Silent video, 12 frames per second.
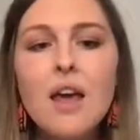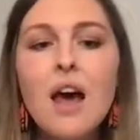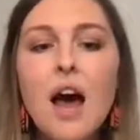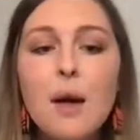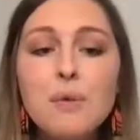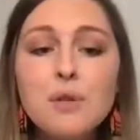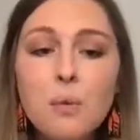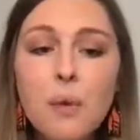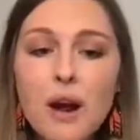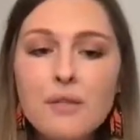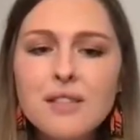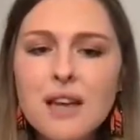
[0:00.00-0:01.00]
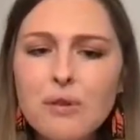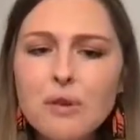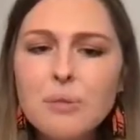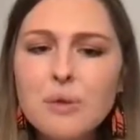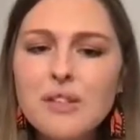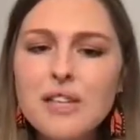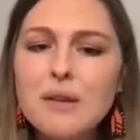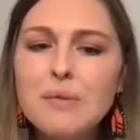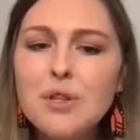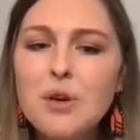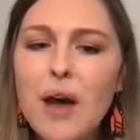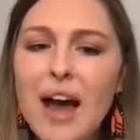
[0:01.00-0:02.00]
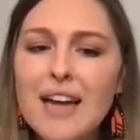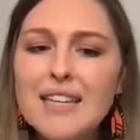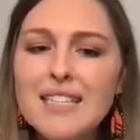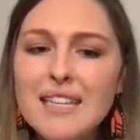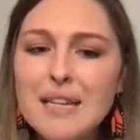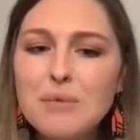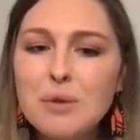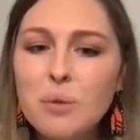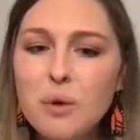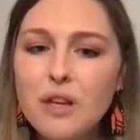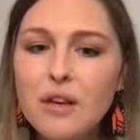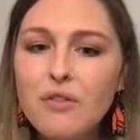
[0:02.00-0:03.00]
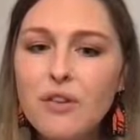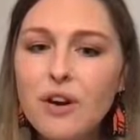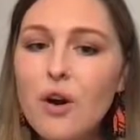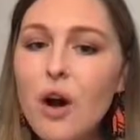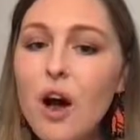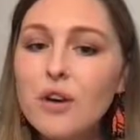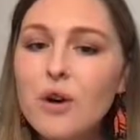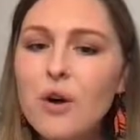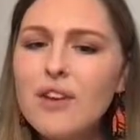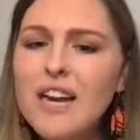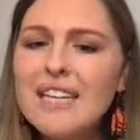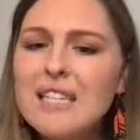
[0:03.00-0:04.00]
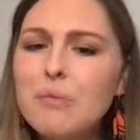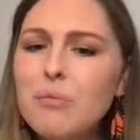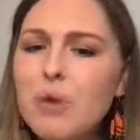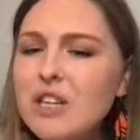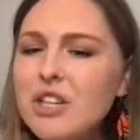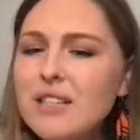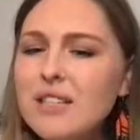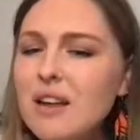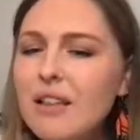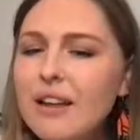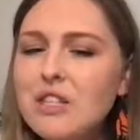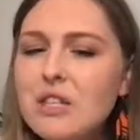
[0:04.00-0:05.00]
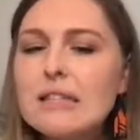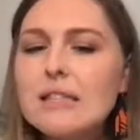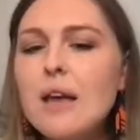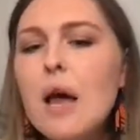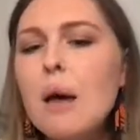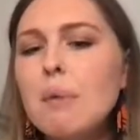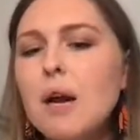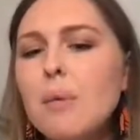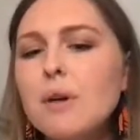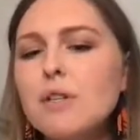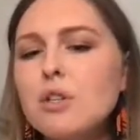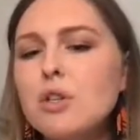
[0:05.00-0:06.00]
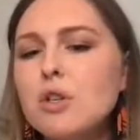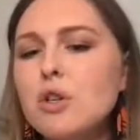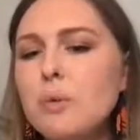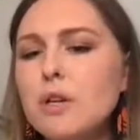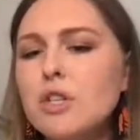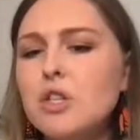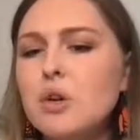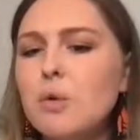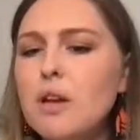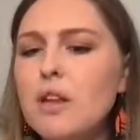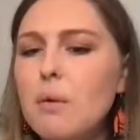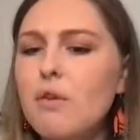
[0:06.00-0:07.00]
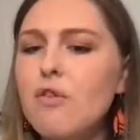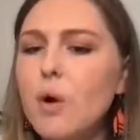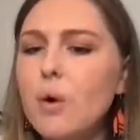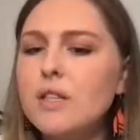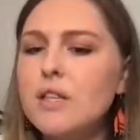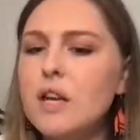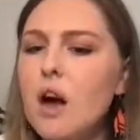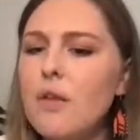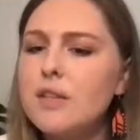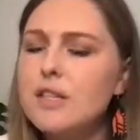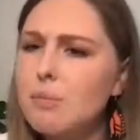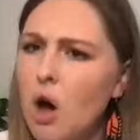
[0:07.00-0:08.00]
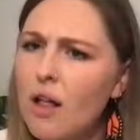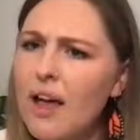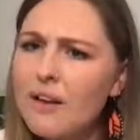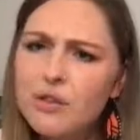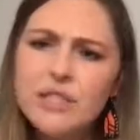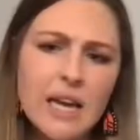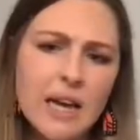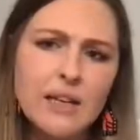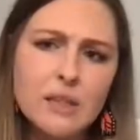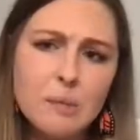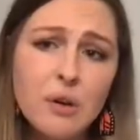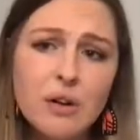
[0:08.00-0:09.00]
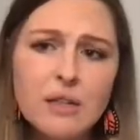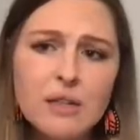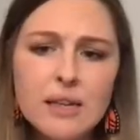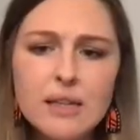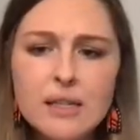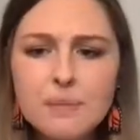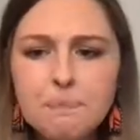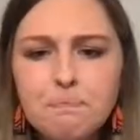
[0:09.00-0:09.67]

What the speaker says: I was aware of several museums who had teams working on COVID-19 projects and collections, but I wasn't sure to which degree they were focusing on the small everyday experiences.